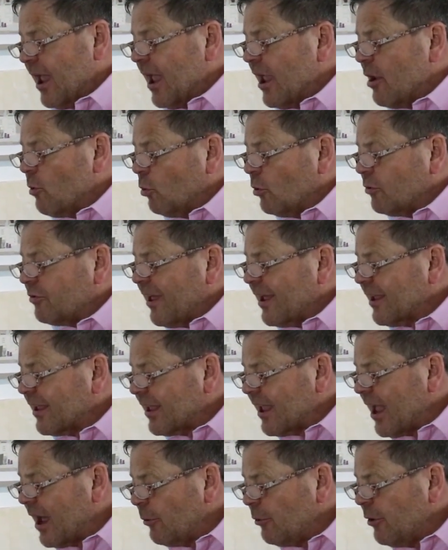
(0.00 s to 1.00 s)
It will
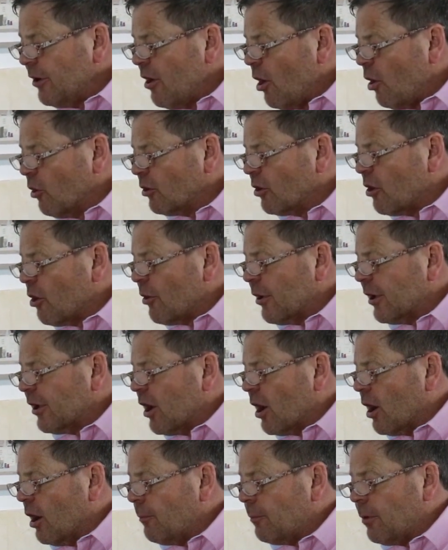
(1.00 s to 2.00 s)
then carry on
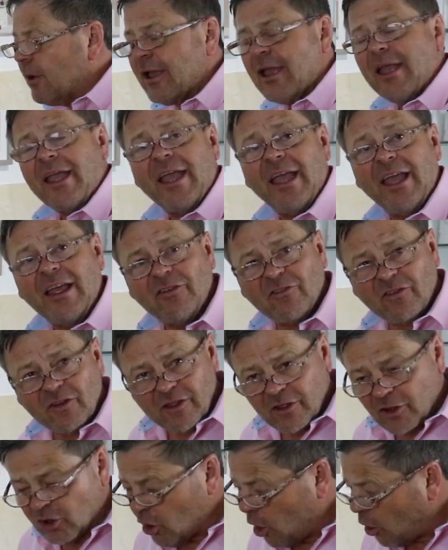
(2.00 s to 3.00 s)
going up into
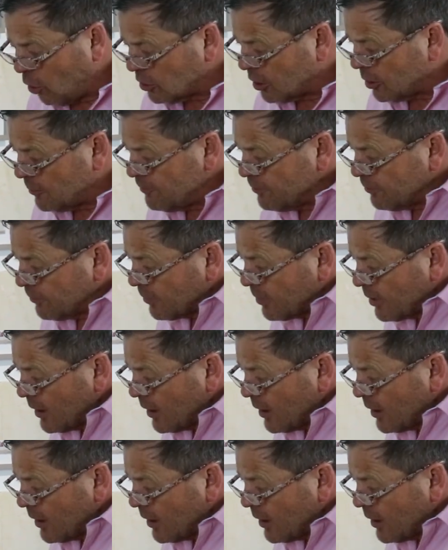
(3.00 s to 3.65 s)
the column,